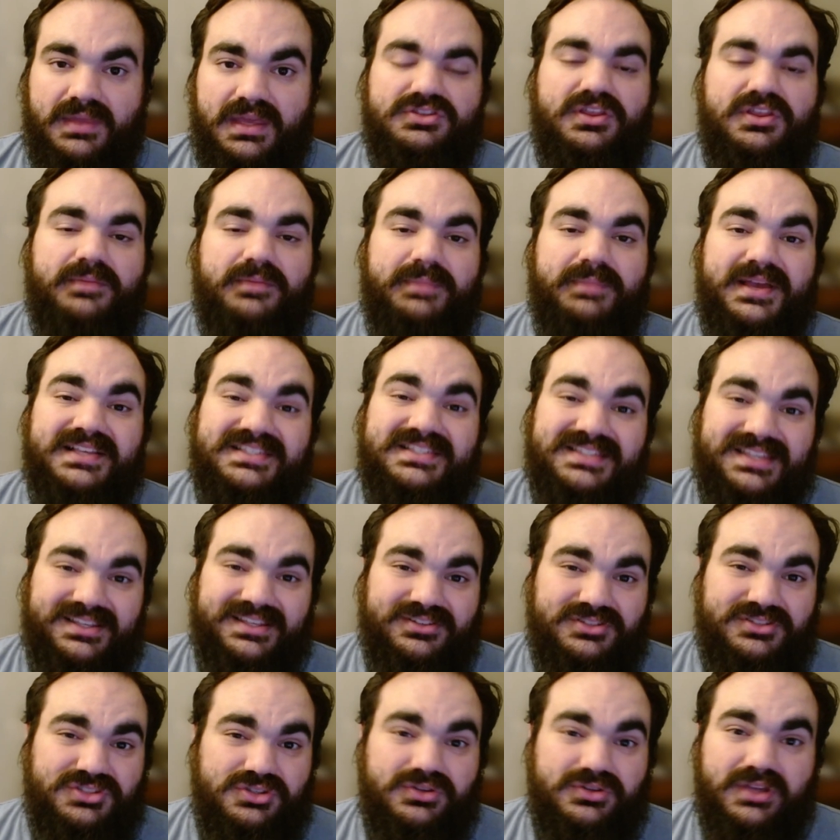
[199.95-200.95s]
So, the best
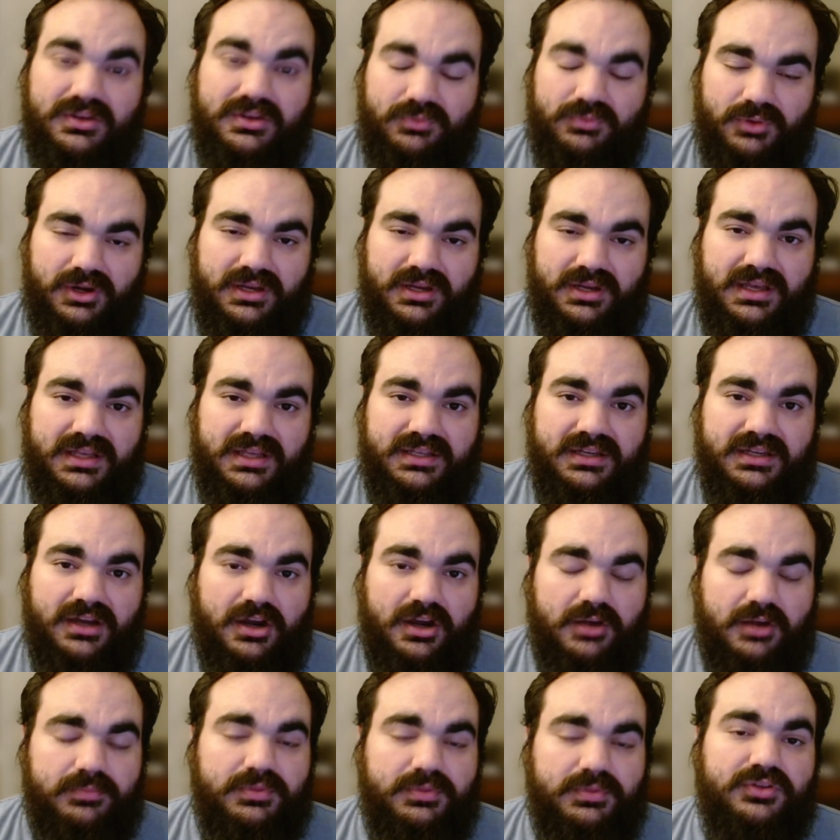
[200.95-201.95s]
skills you can work on
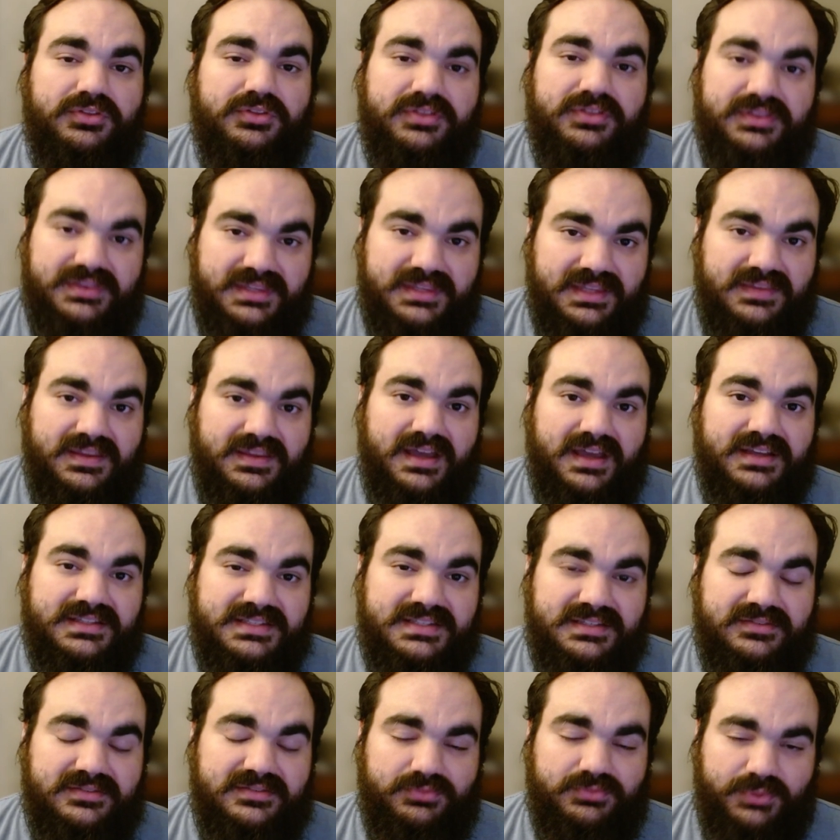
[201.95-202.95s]
are both
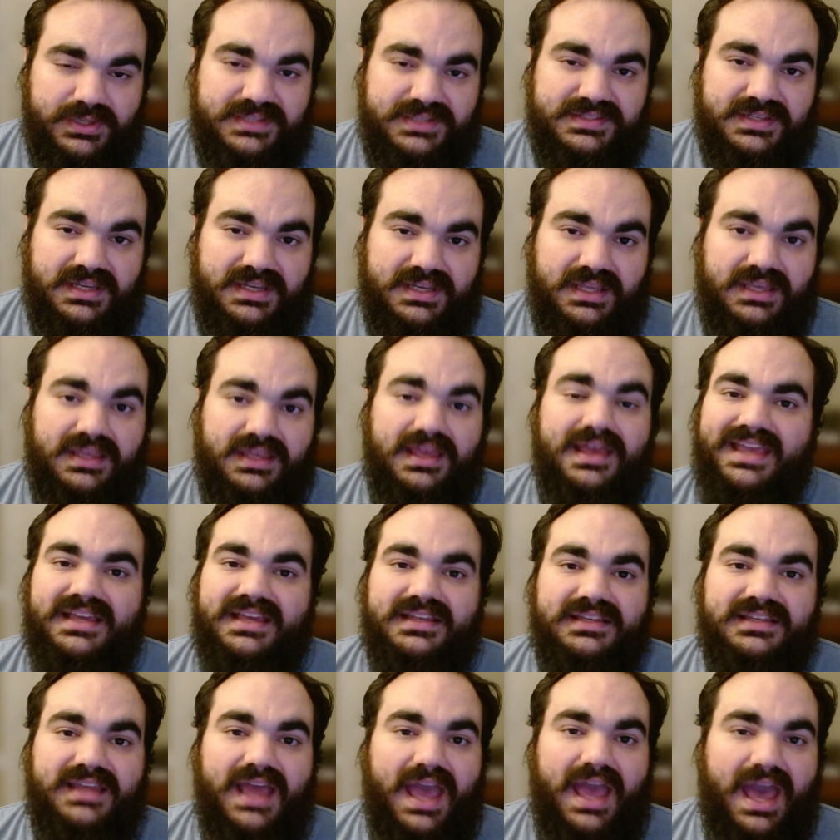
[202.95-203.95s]
deductive reasoning
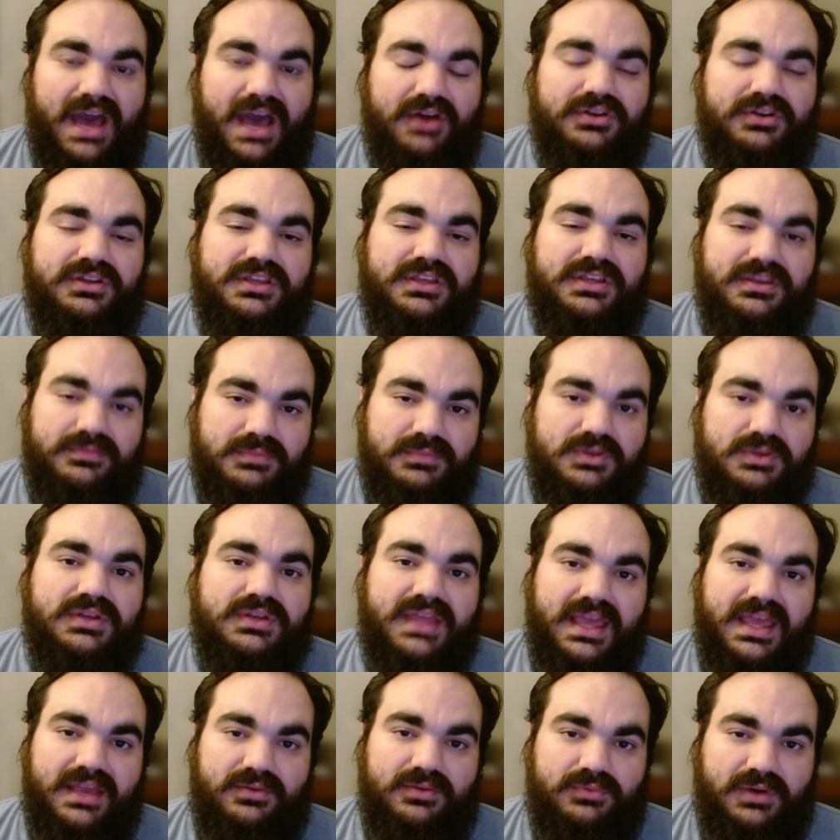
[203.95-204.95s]
and how to
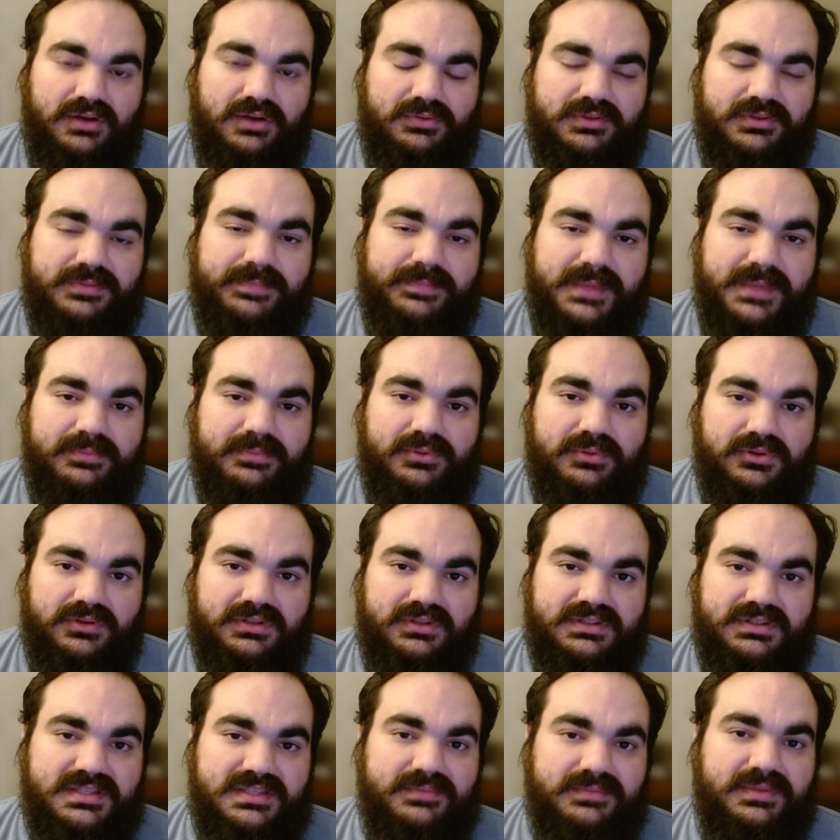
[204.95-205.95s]
communicate well with
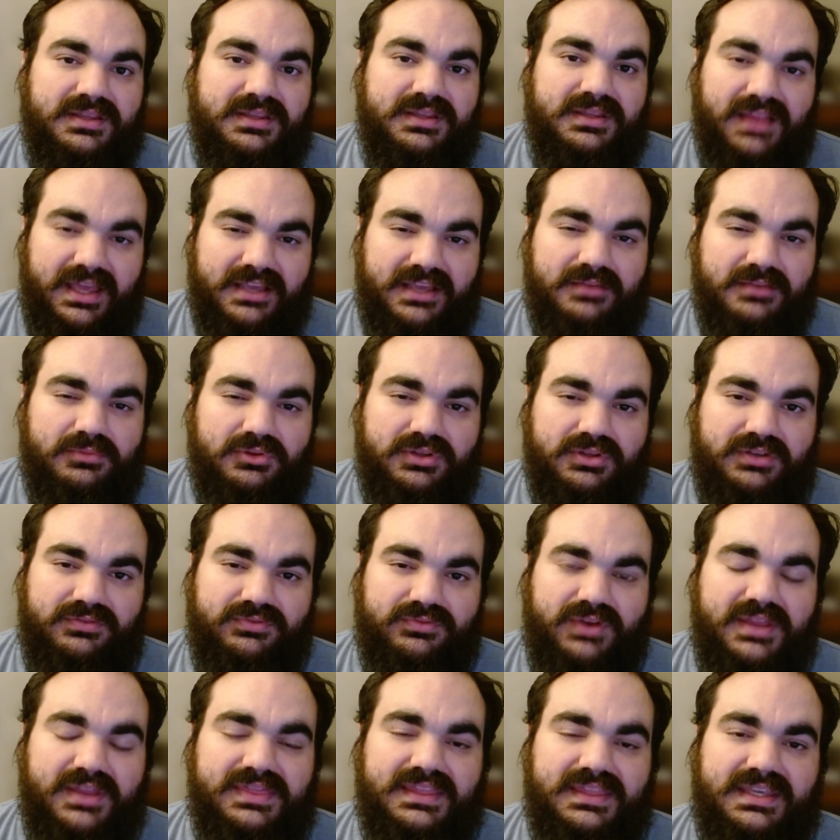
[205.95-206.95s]
people to be likable and
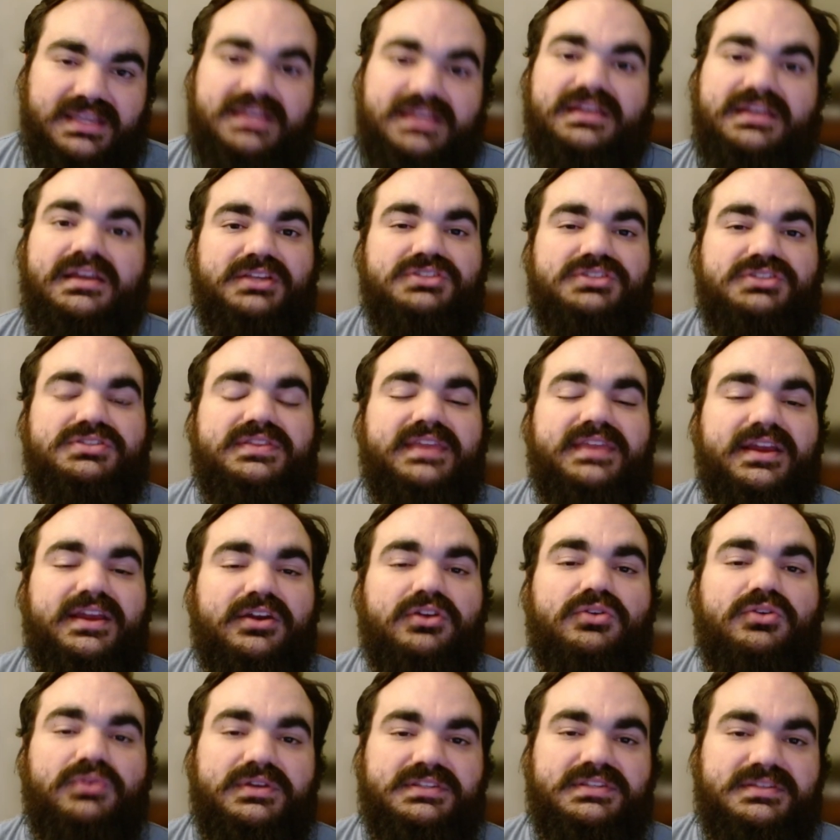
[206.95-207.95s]
friendly because they're
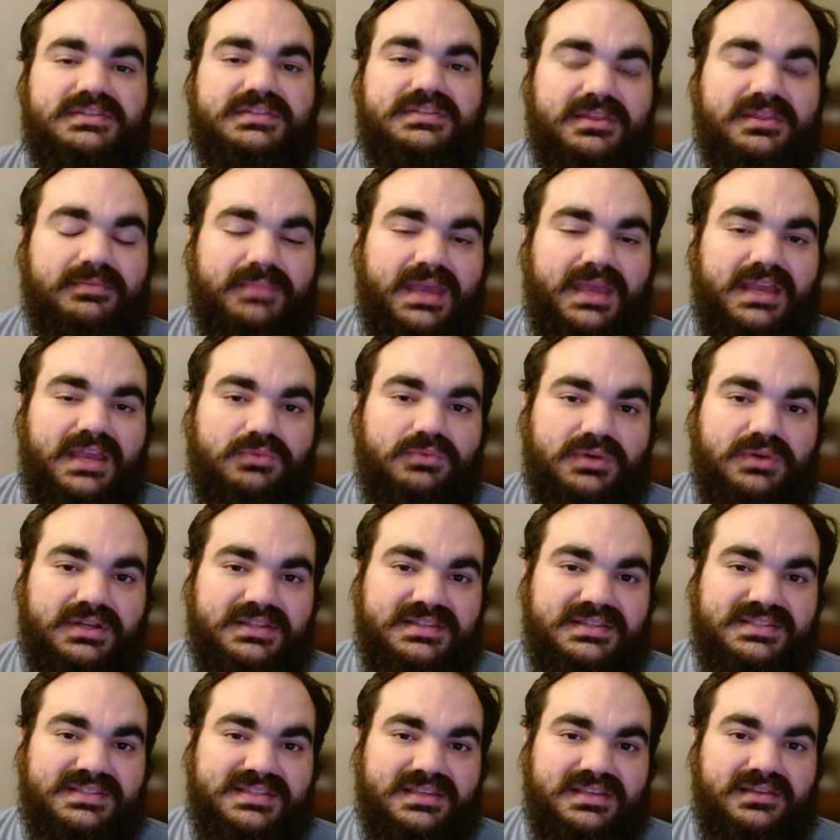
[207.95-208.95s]
going to be the main
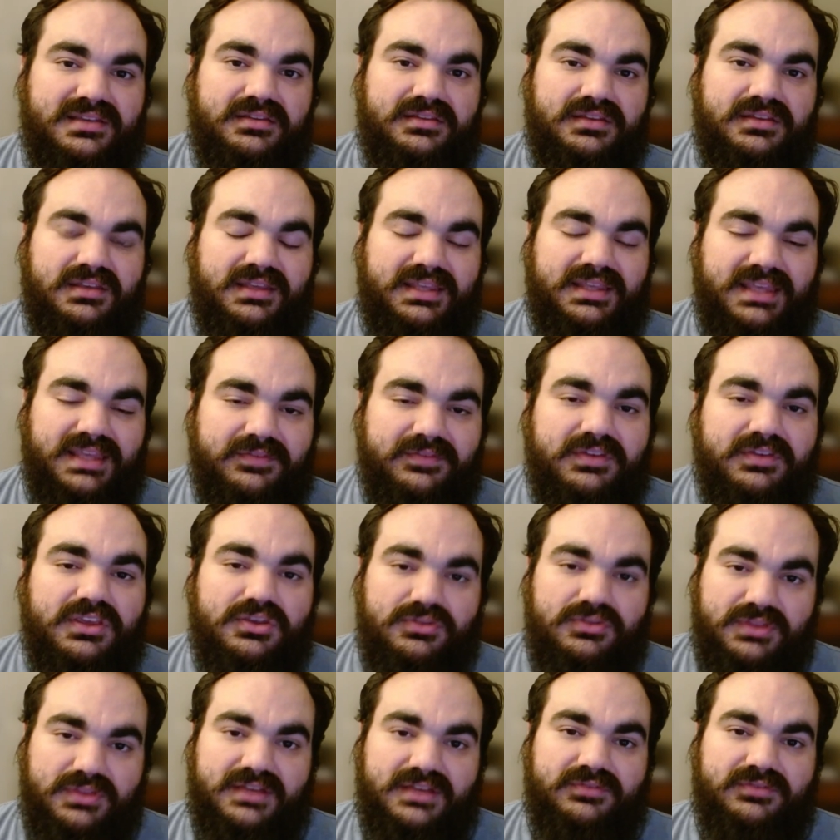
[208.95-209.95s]
ones giving
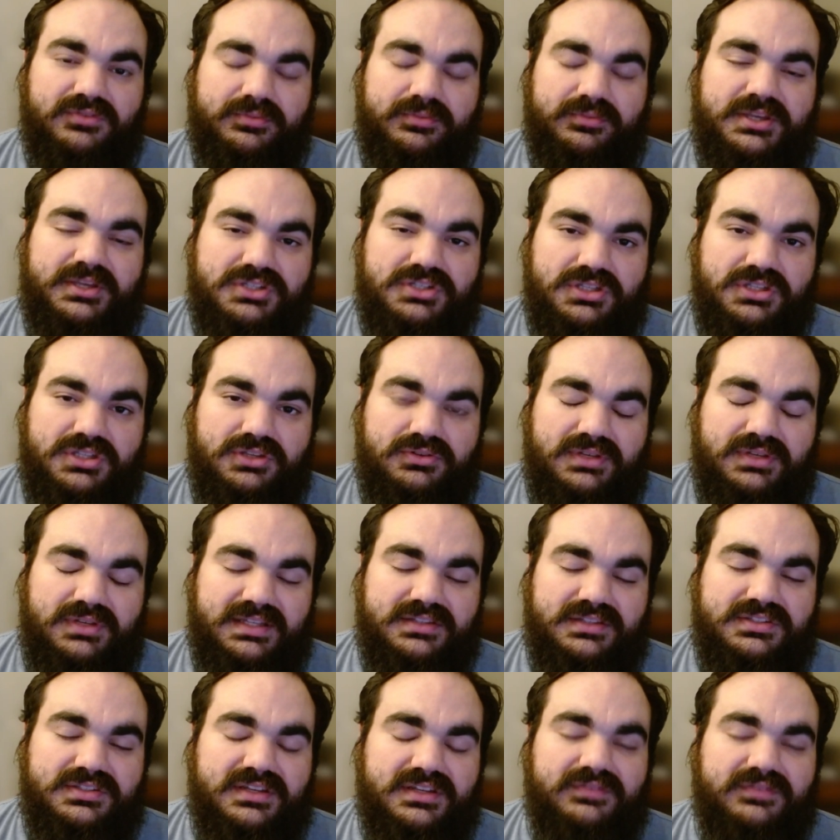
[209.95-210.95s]
you the information you
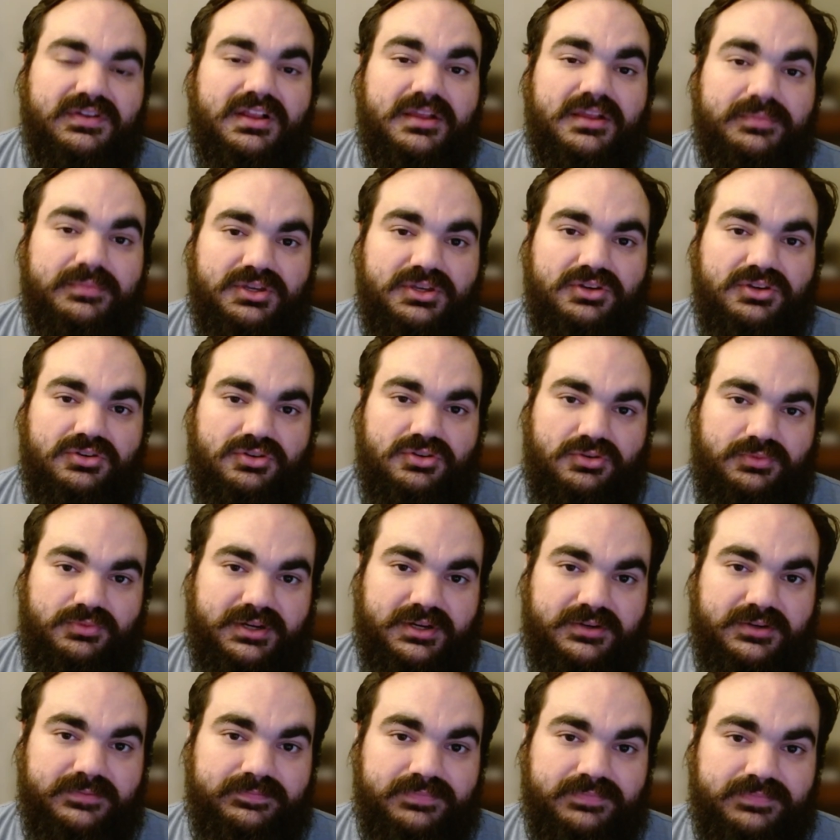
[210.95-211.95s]
need to develop in your
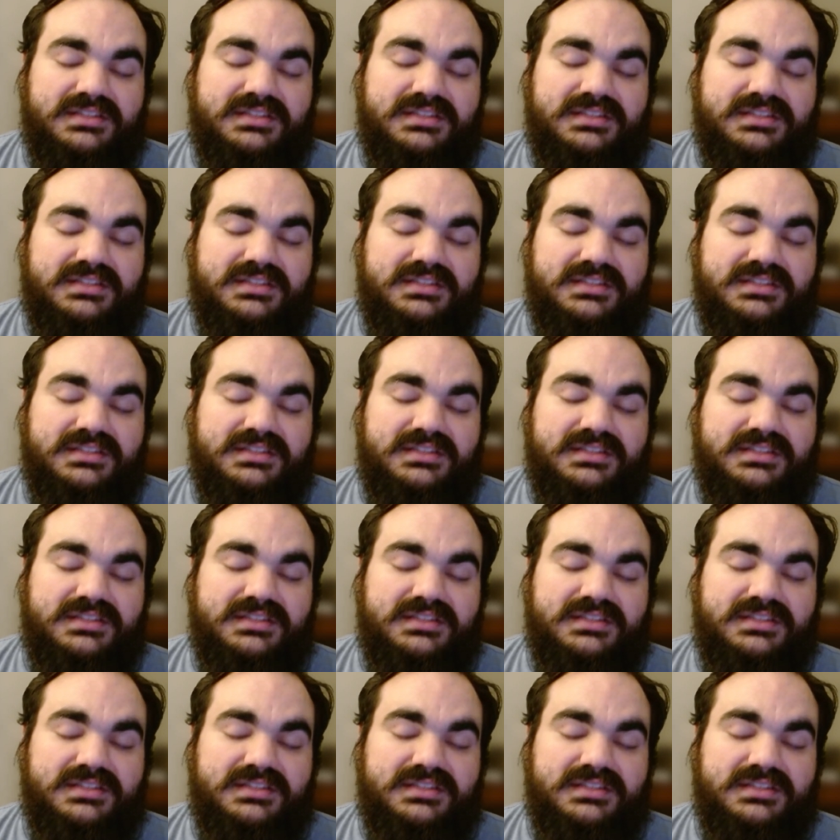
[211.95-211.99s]
career.